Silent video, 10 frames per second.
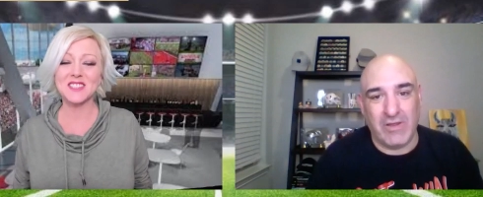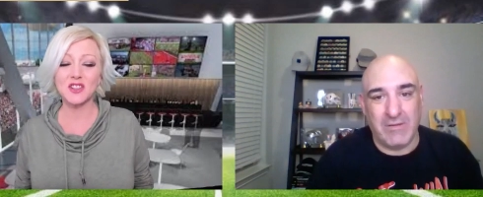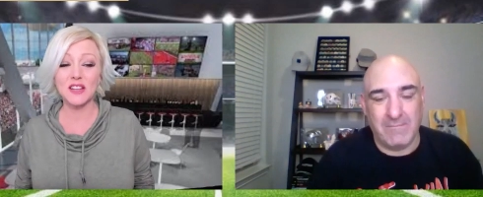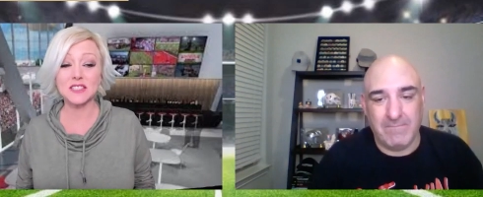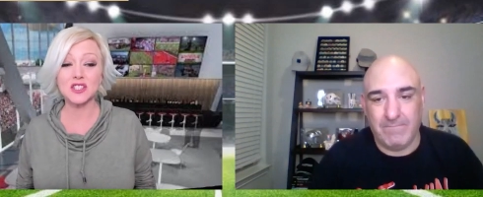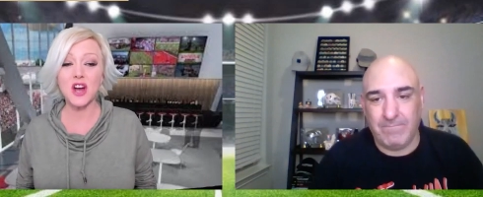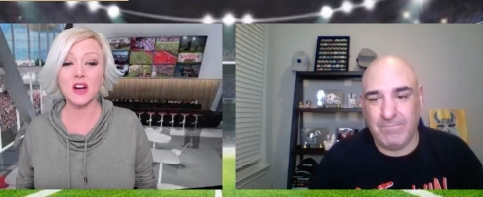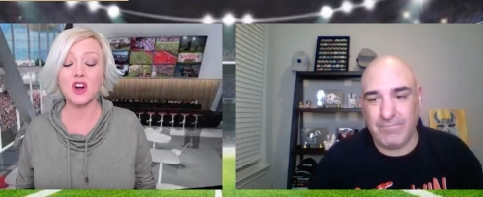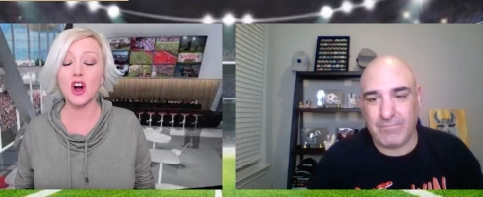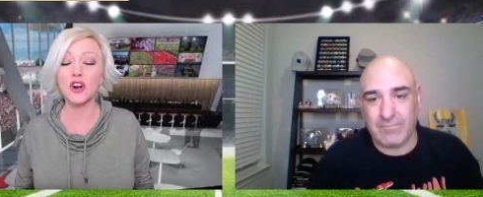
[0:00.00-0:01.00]
Speaker 1: so let's
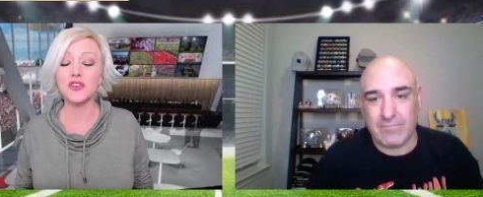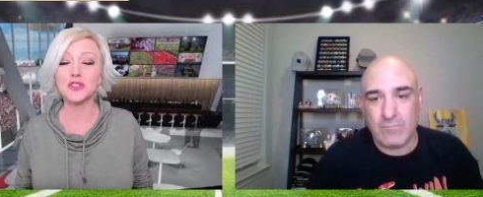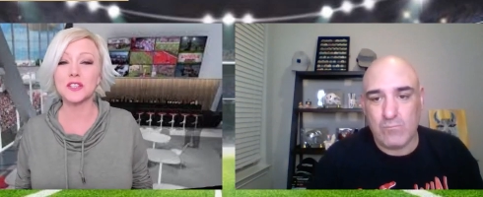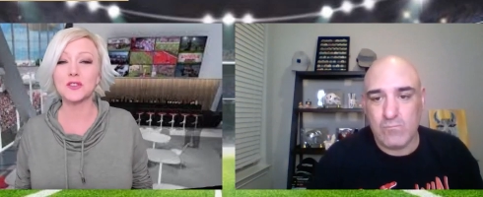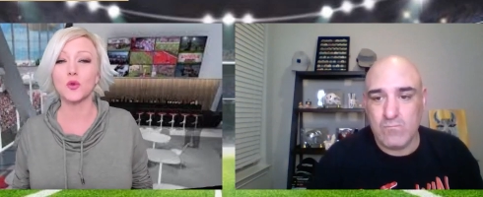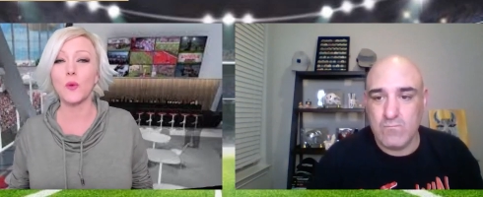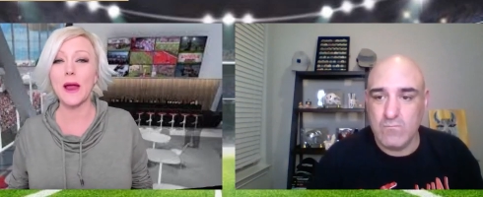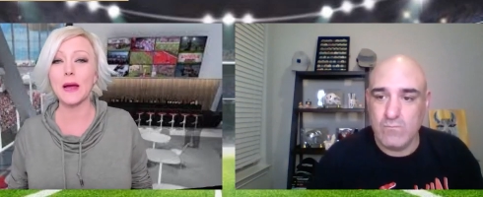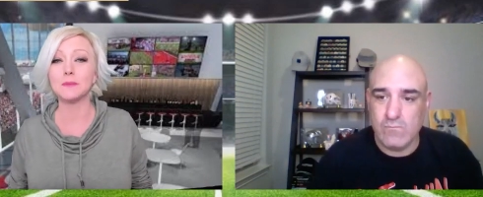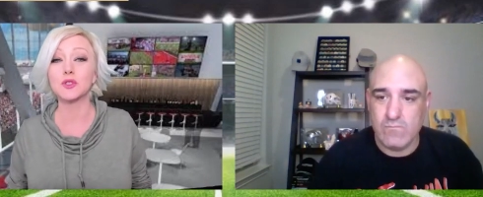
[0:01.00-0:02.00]
talk Cardinals at the
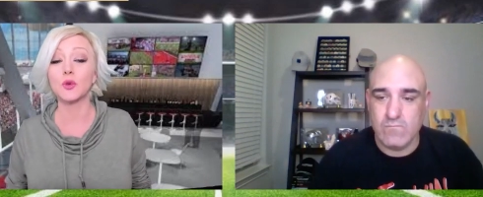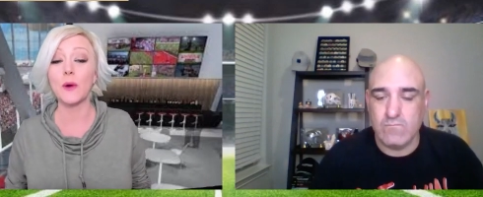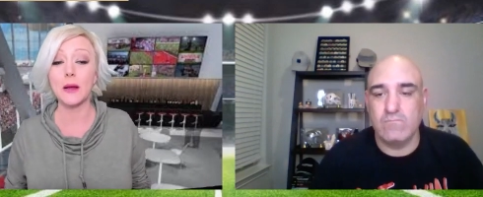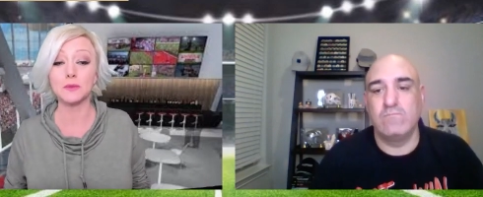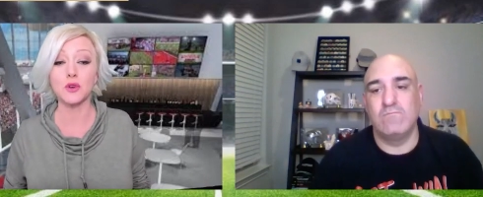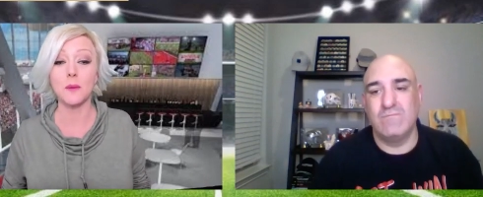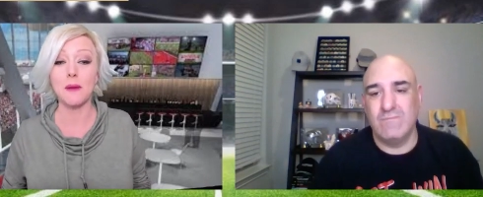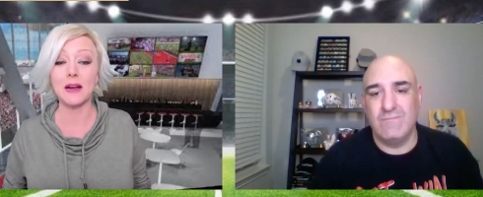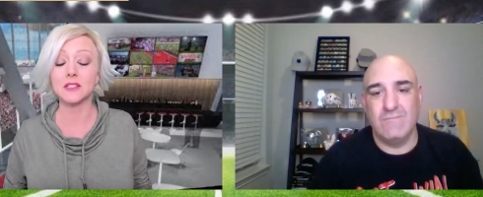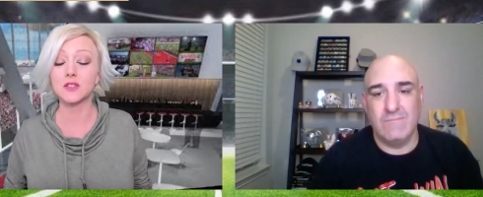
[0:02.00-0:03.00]
Rams. The Rams are a
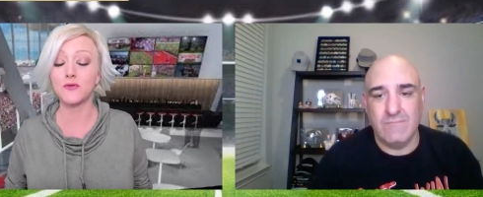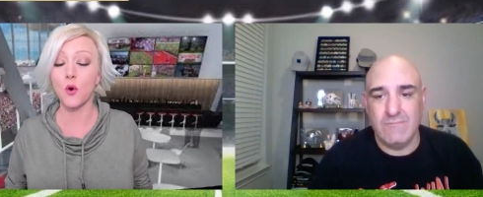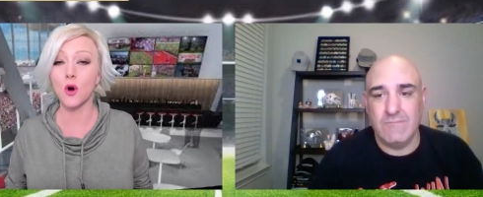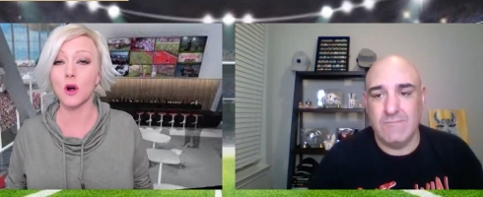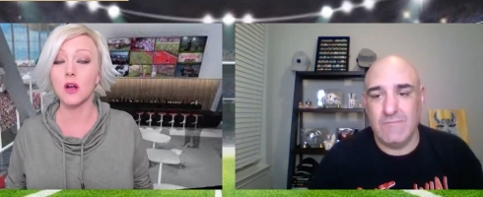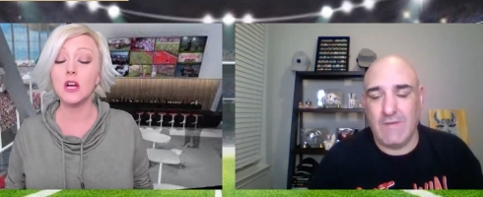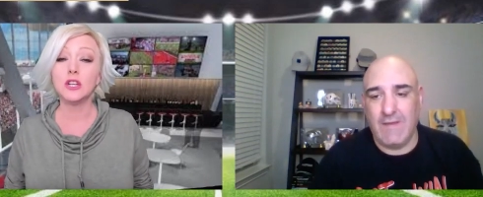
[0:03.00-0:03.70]
minus four.